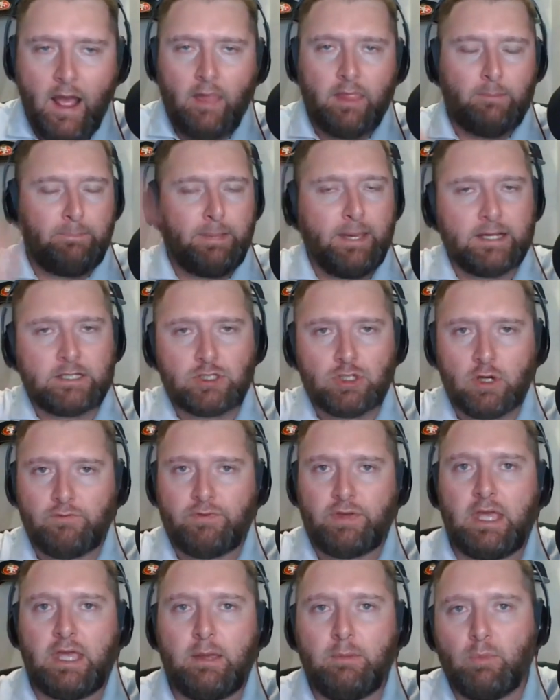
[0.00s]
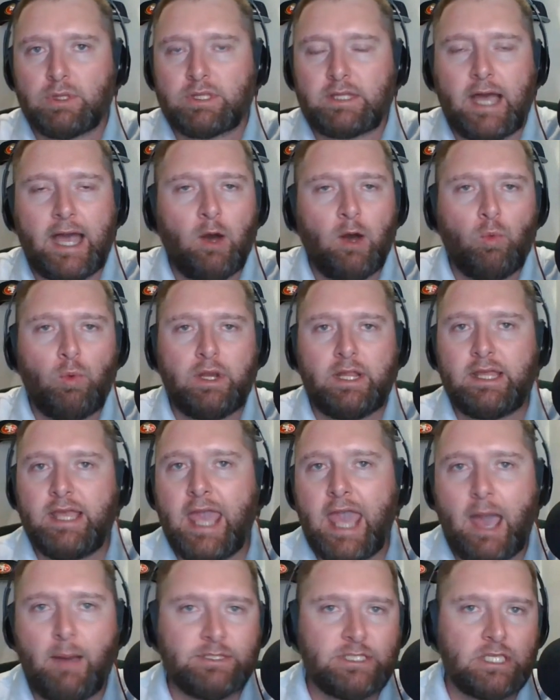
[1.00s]
The picture of him with Kyle
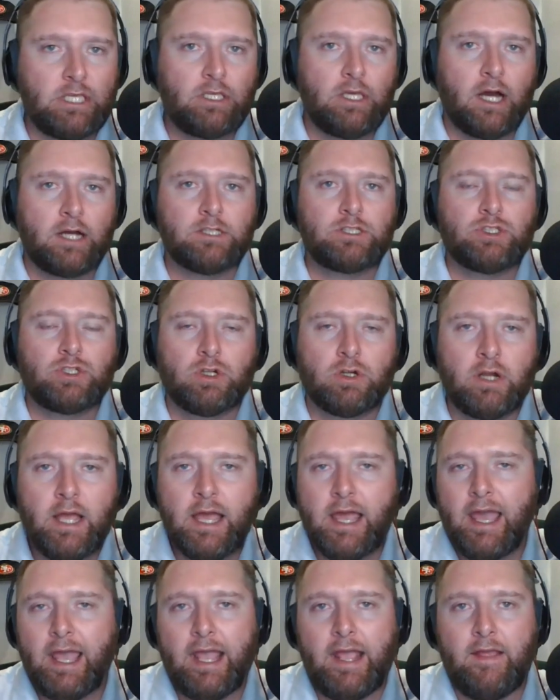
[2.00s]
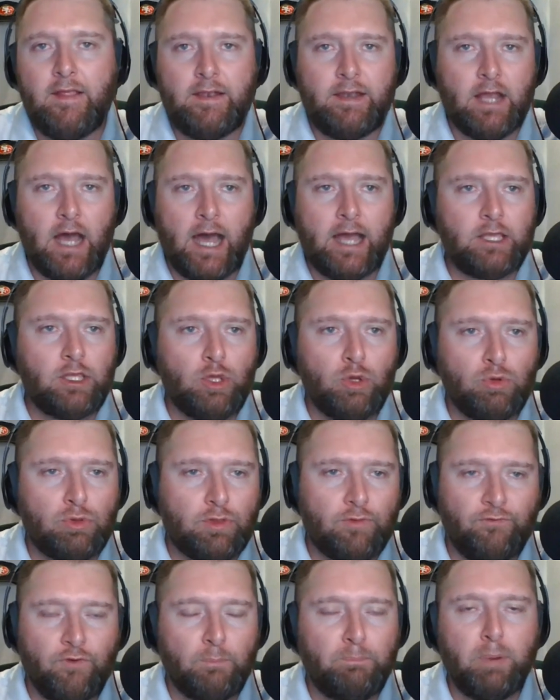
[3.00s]
Whittingham as a youngster in uh,
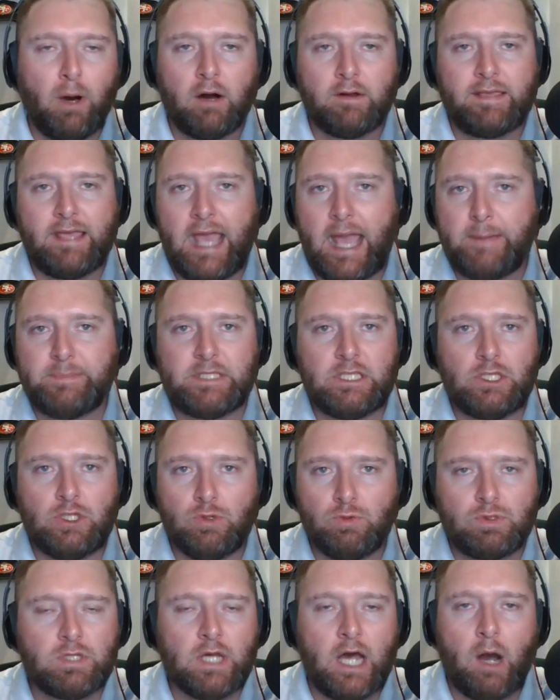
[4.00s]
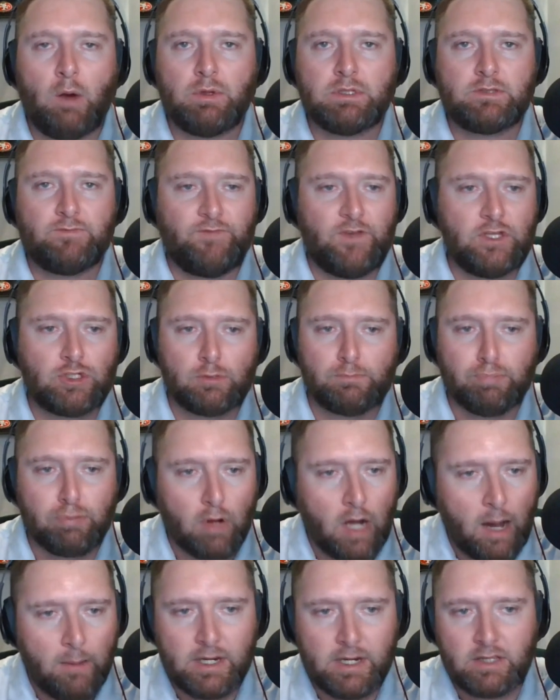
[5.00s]
youth football camps at Utah was featured
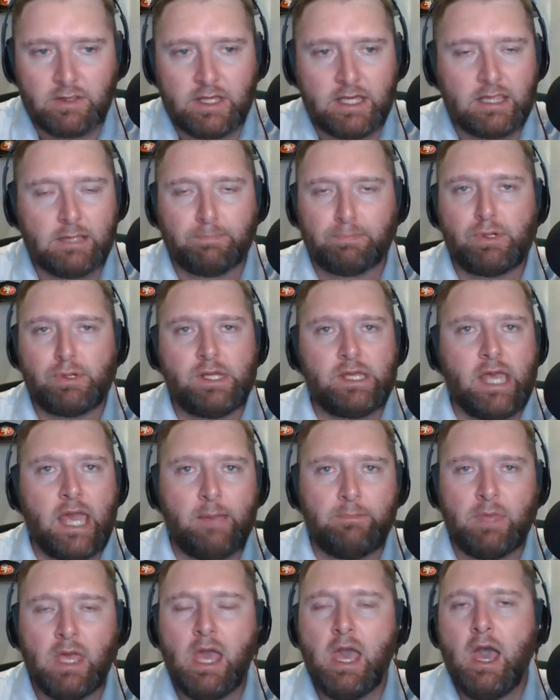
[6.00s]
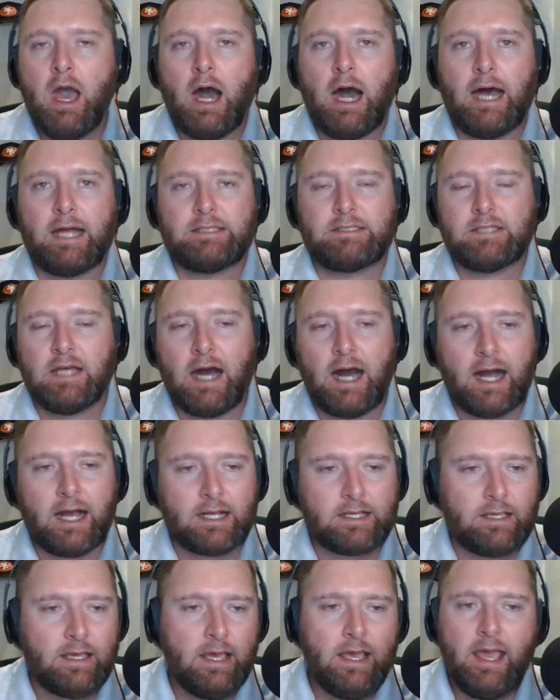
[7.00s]
prominently in the pregame uh,
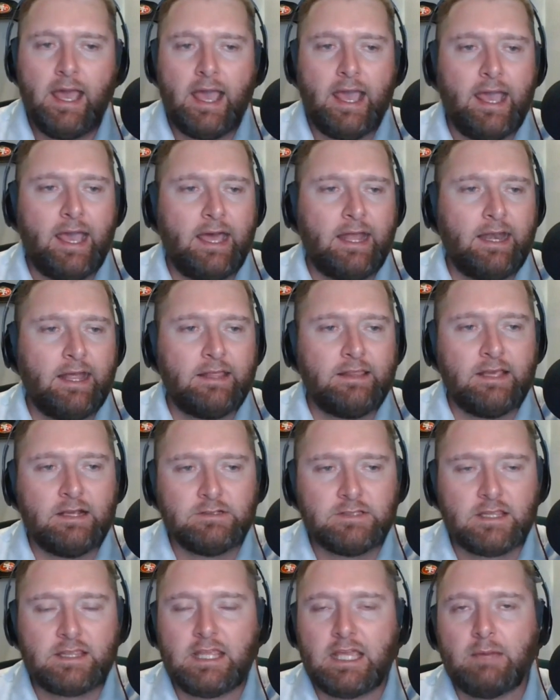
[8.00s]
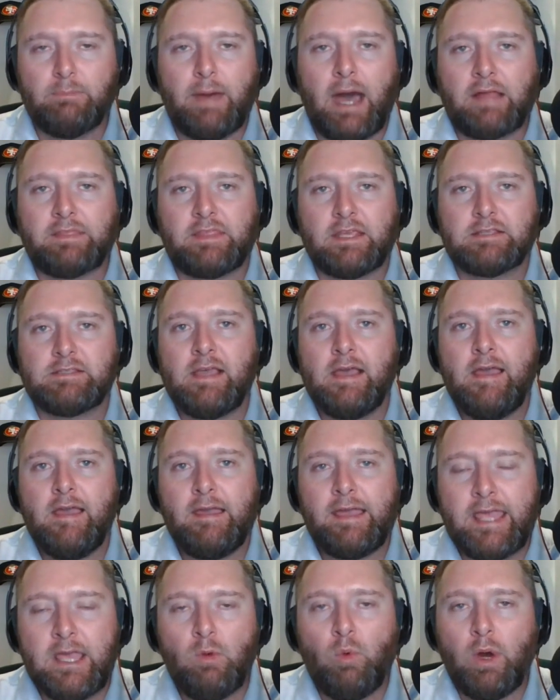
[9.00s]
talk. And here's the thing about this:
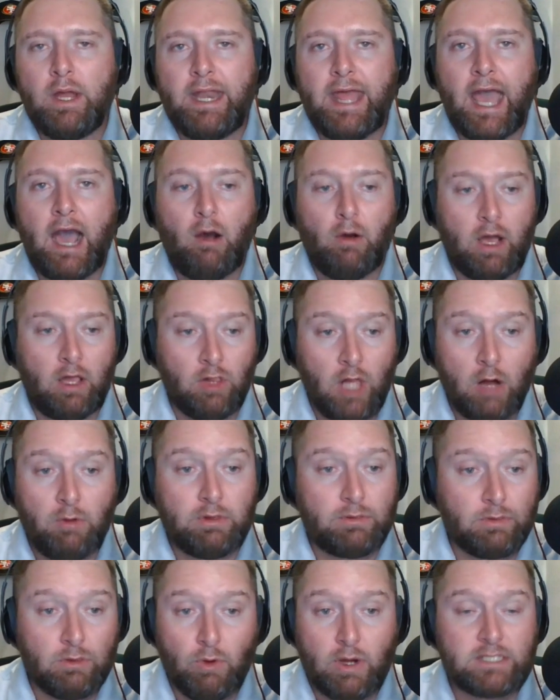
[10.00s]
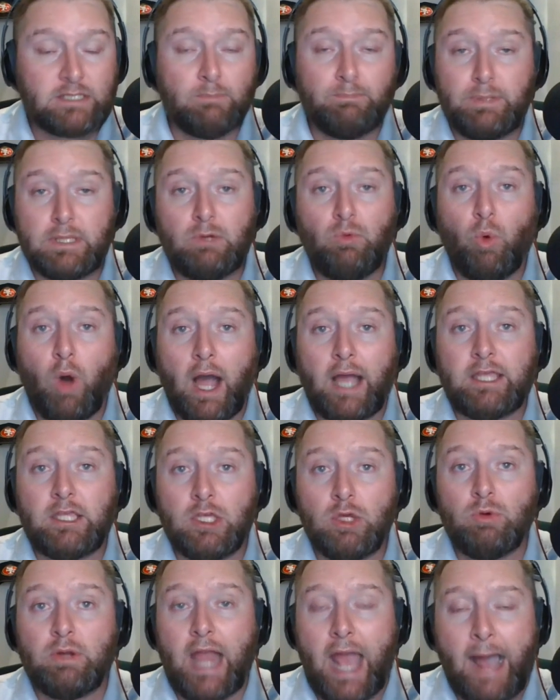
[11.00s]
he went out along with the rest of
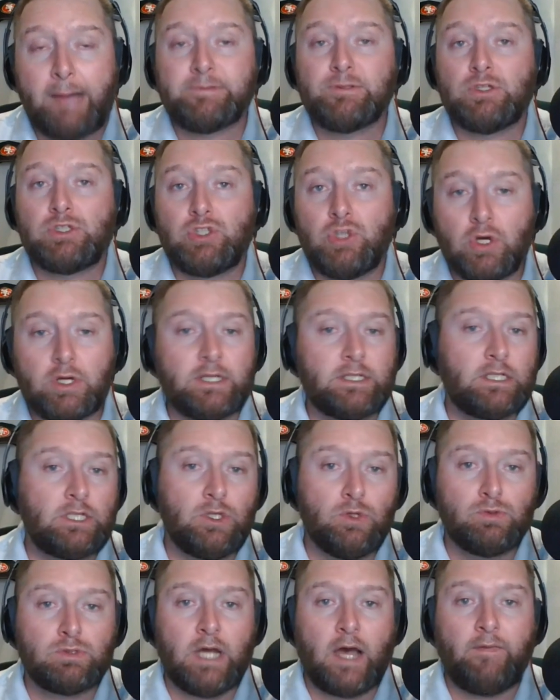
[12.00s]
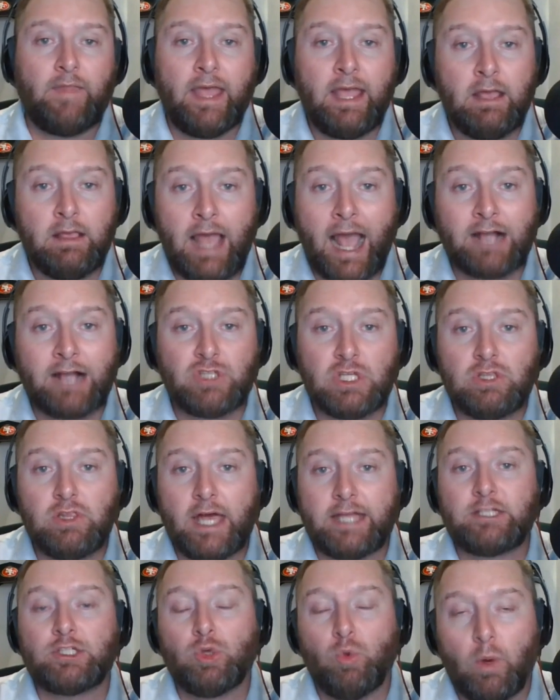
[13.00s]
BYU and absolutely took it to Utah. They actually
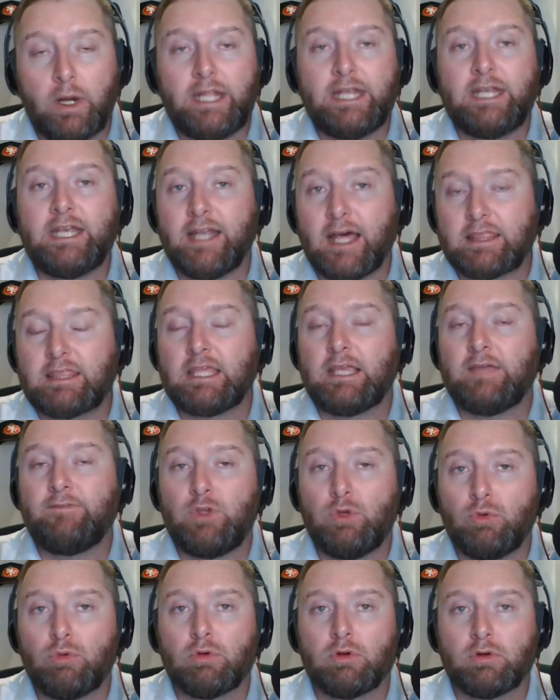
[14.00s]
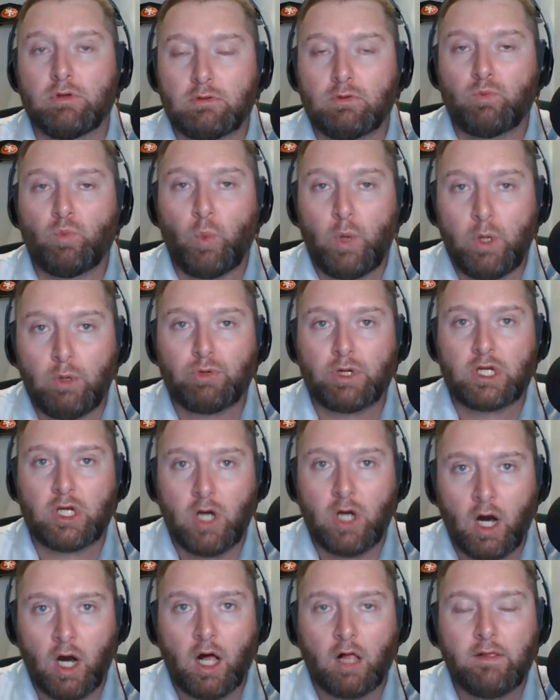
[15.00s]
led 20 to nothing, if you were will
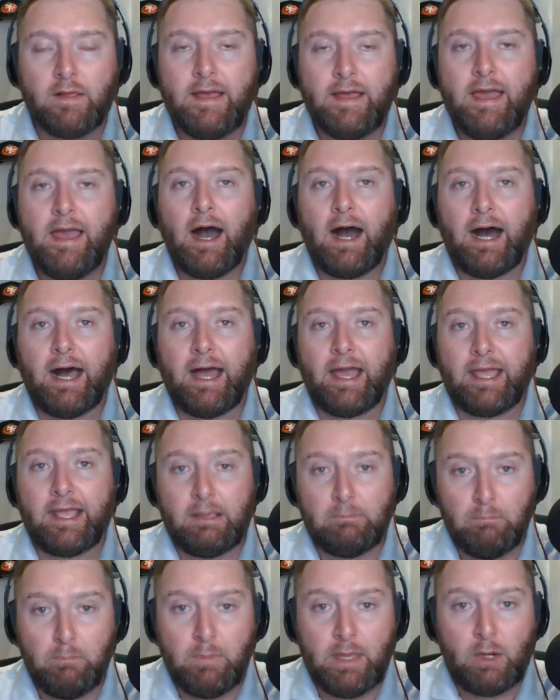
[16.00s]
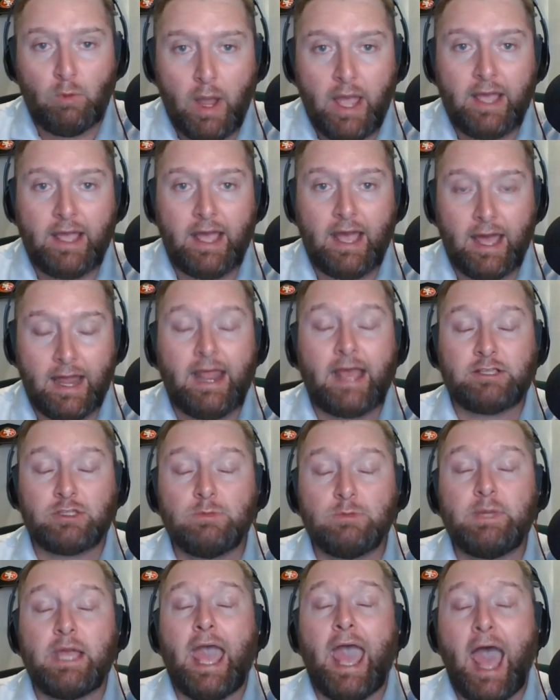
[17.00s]
recall, uh, midway at
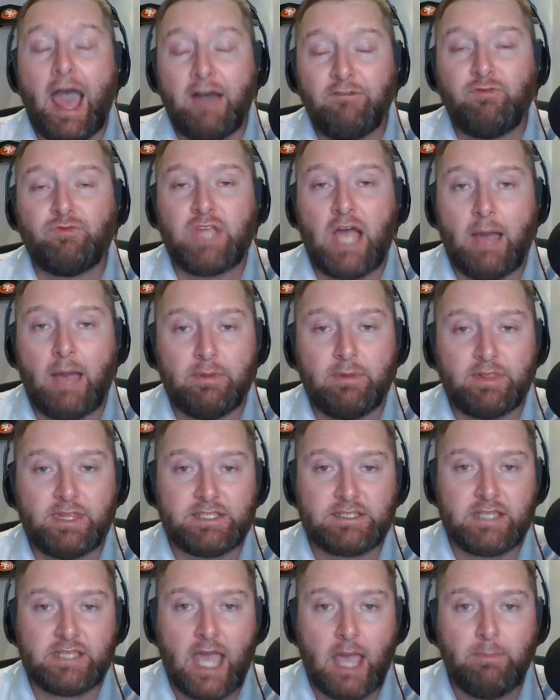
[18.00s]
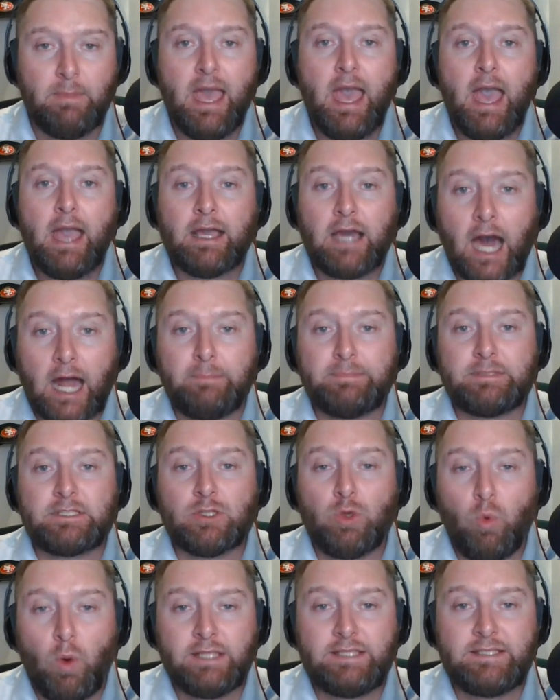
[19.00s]
excuse me at halftime of this game, got up
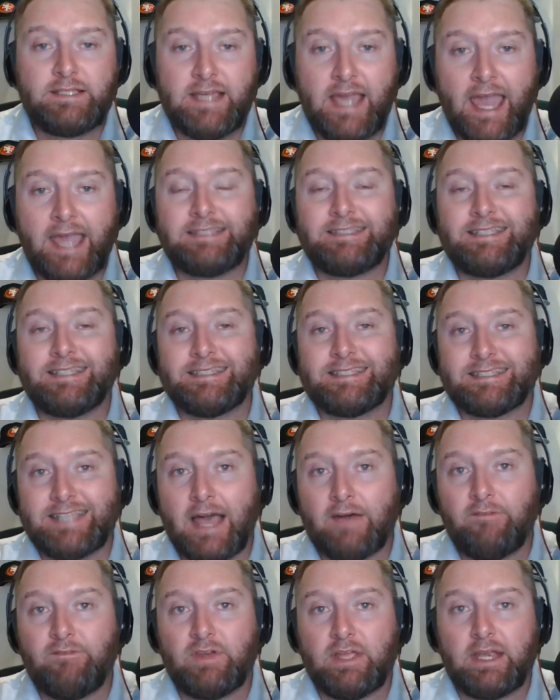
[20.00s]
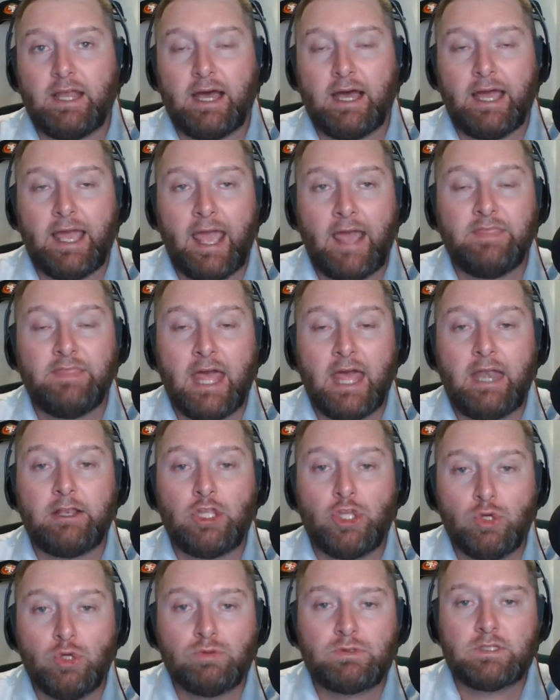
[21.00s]
28 to seven, and then
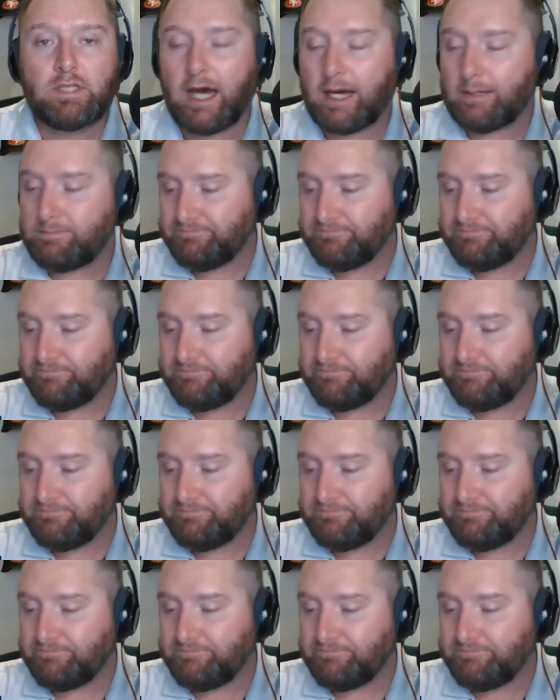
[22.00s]
Utah.